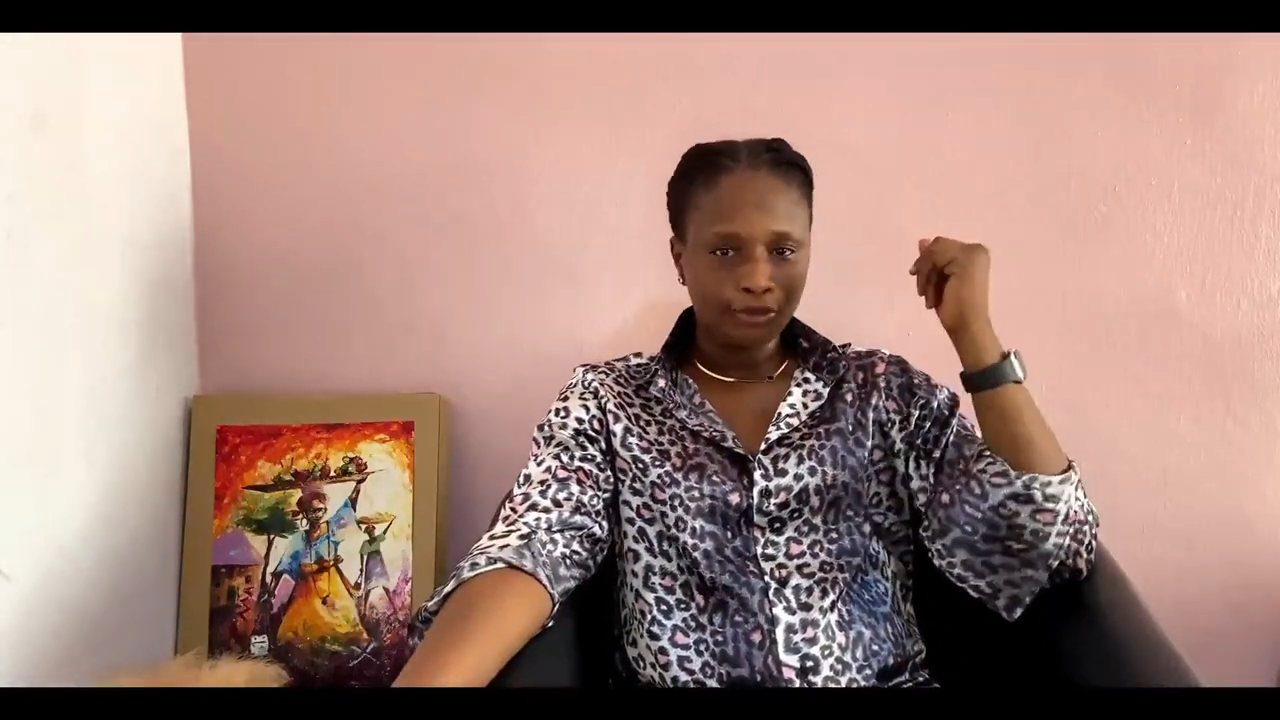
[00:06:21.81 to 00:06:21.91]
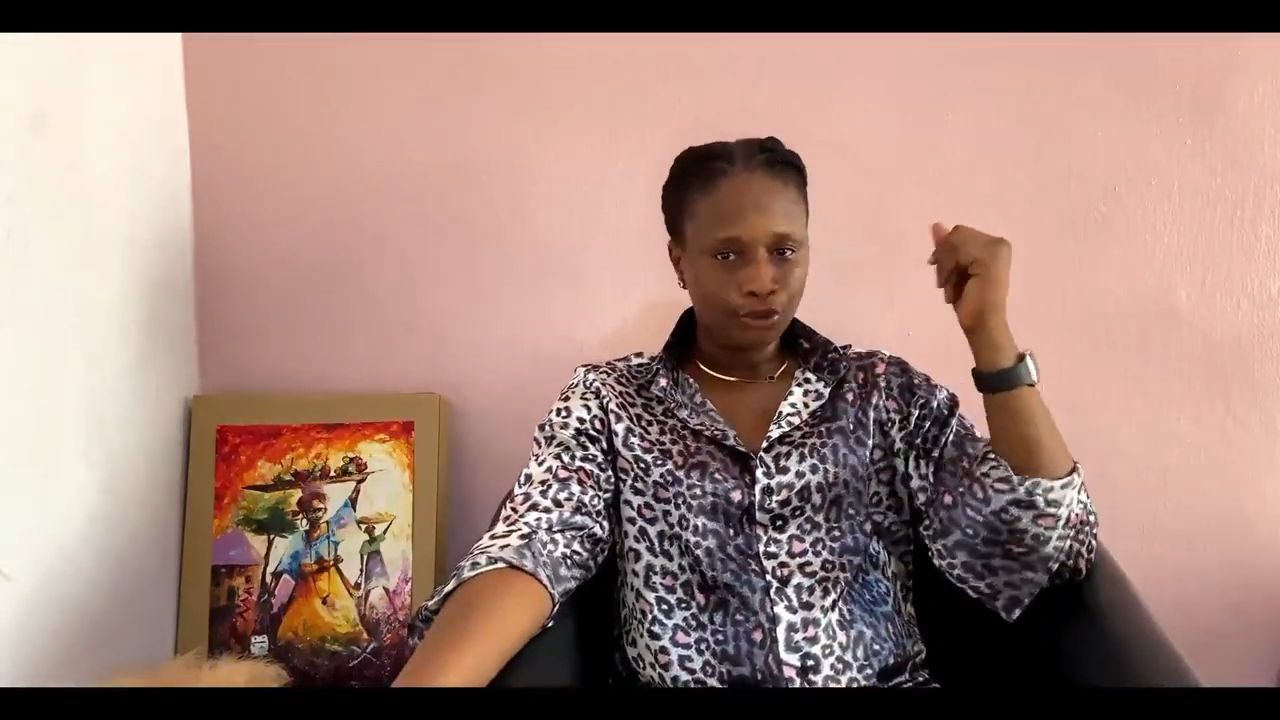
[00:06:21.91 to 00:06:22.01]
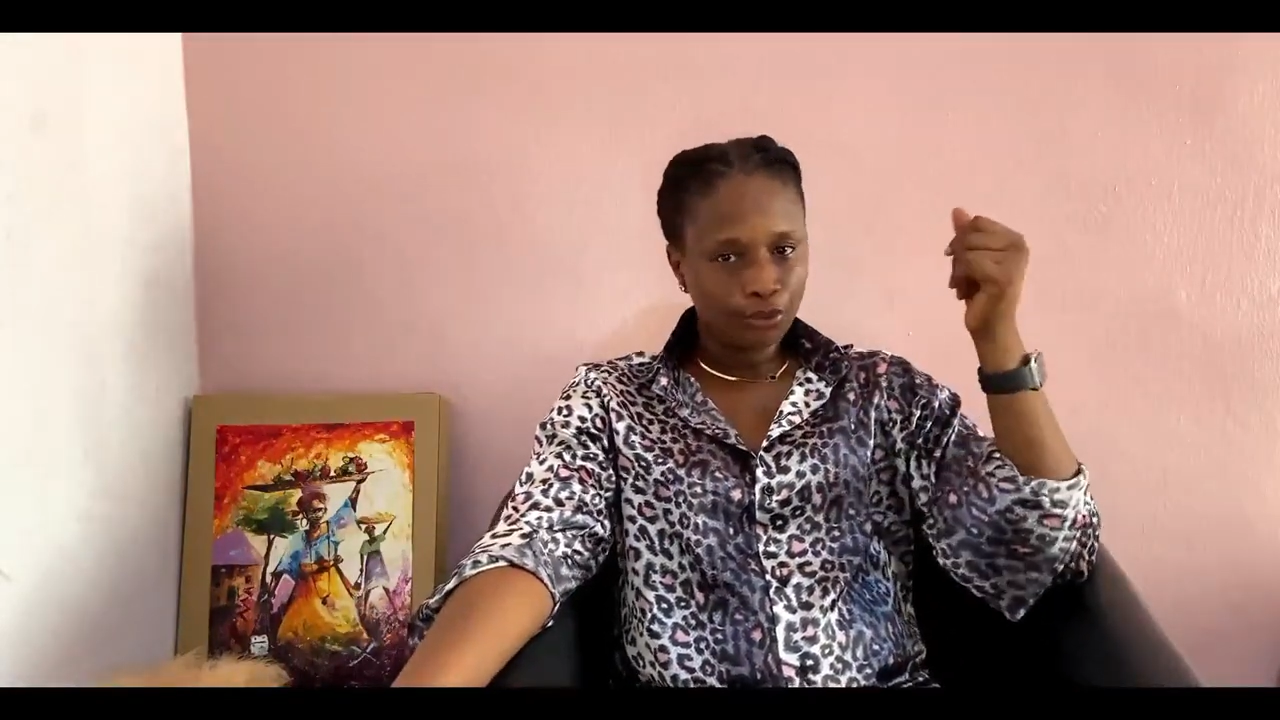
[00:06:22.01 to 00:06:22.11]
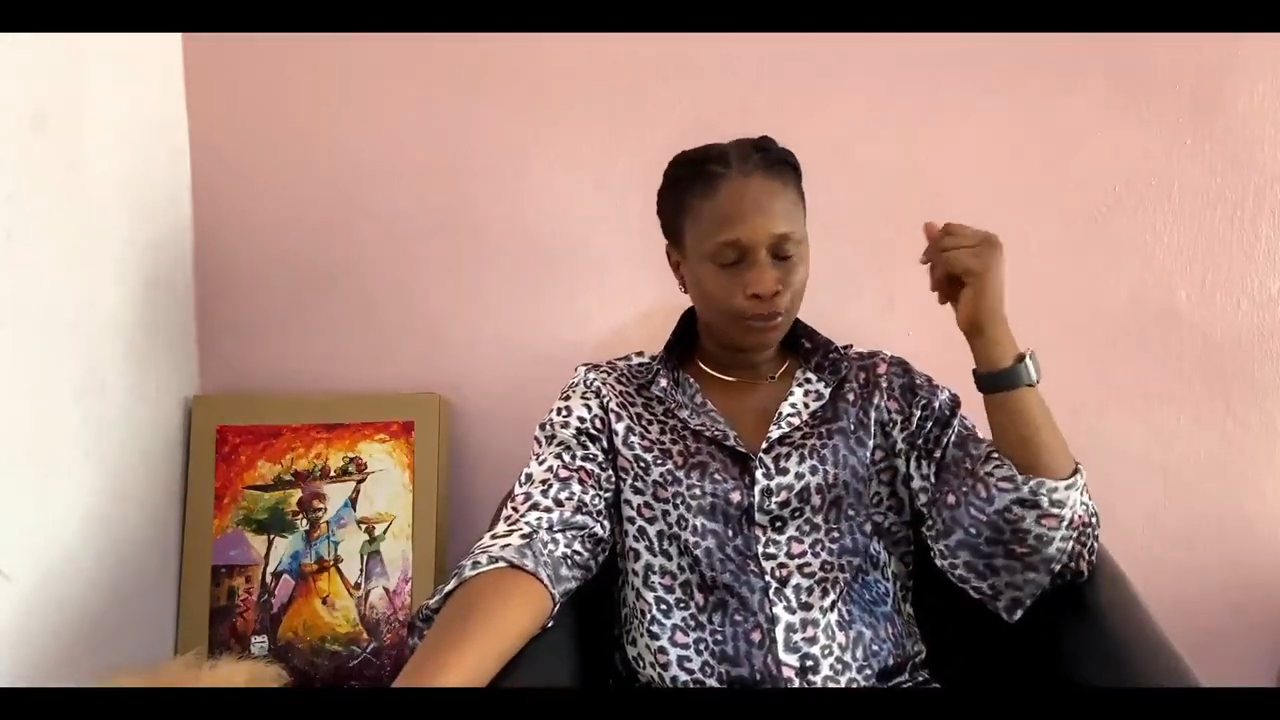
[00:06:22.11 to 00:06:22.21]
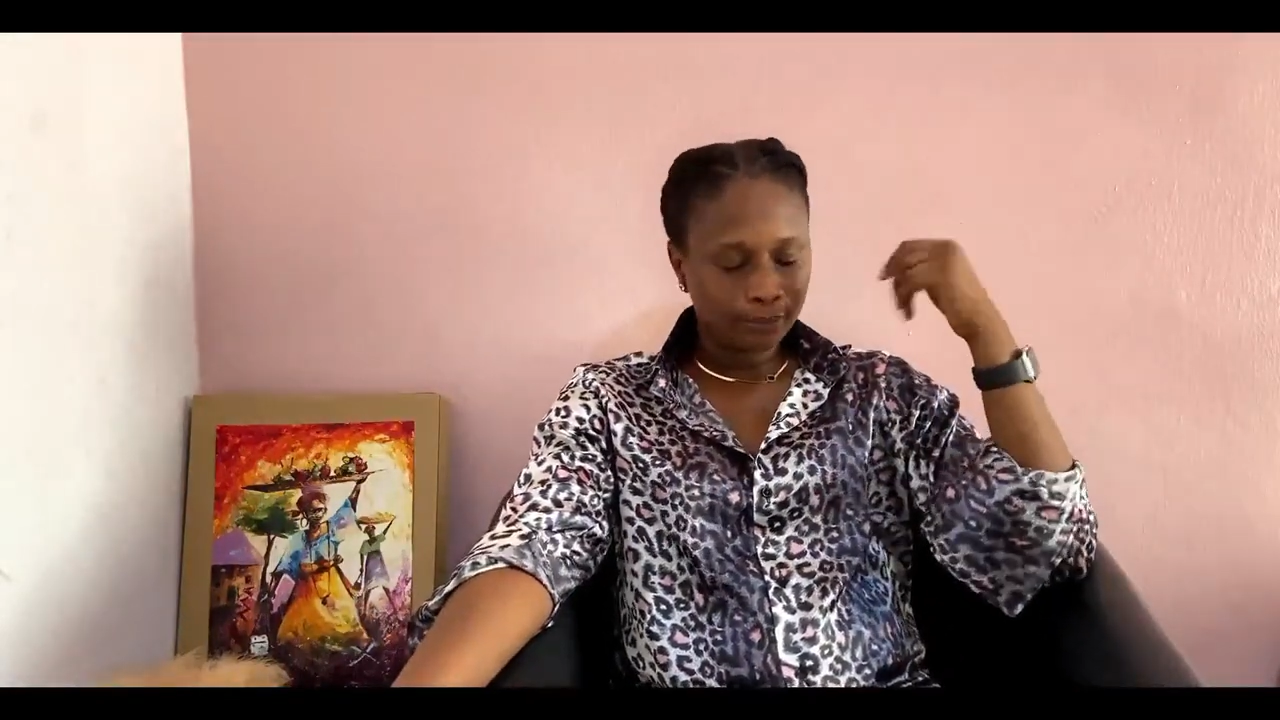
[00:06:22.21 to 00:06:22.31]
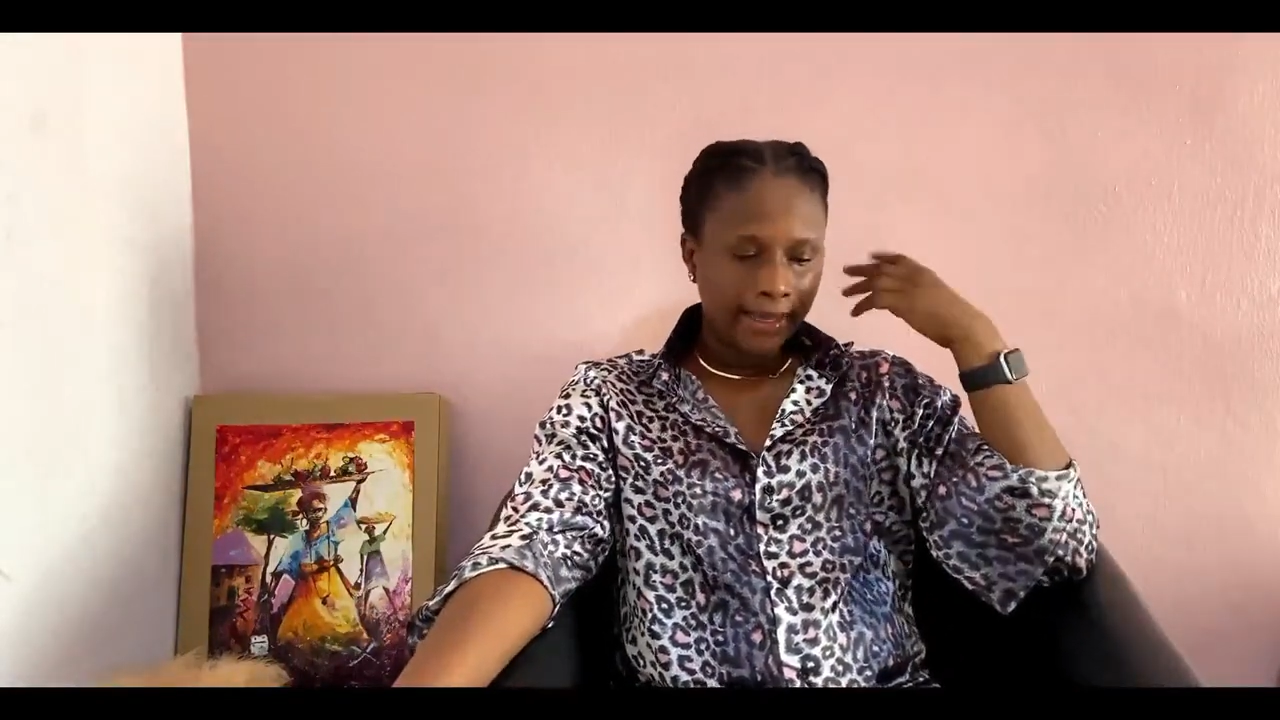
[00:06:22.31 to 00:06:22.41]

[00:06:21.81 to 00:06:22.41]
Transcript: you